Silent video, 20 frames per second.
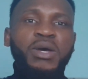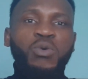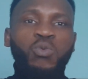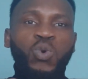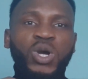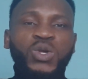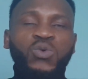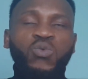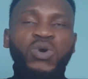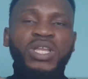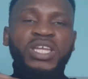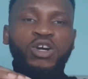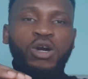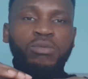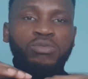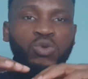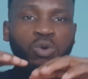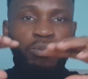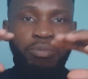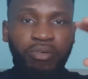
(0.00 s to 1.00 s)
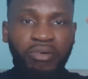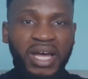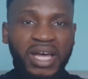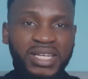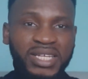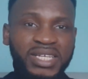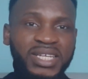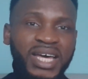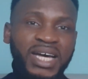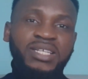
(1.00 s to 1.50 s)
when it comes to
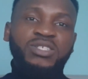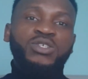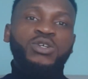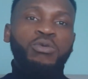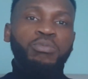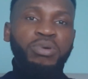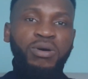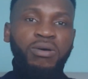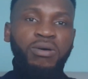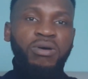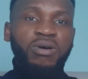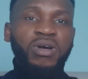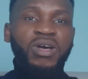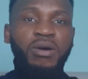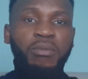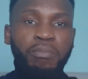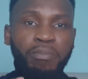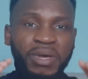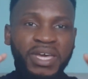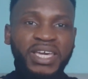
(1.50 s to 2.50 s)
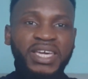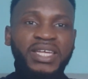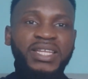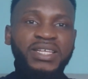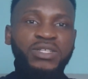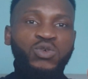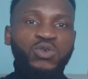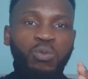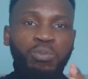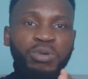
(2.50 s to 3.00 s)
branding that your blog, making it
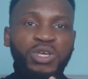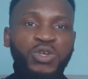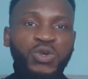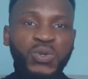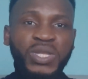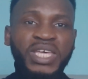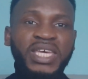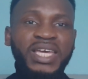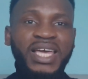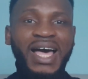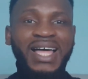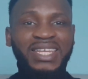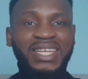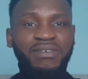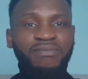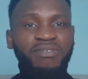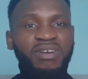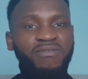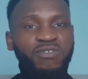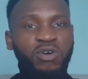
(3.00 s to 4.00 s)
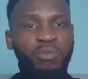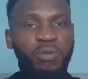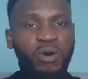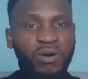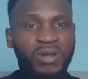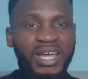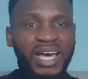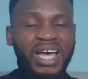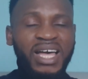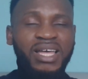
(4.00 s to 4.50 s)
to be unique and different from
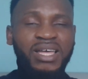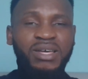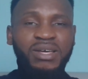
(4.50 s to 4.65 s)
other,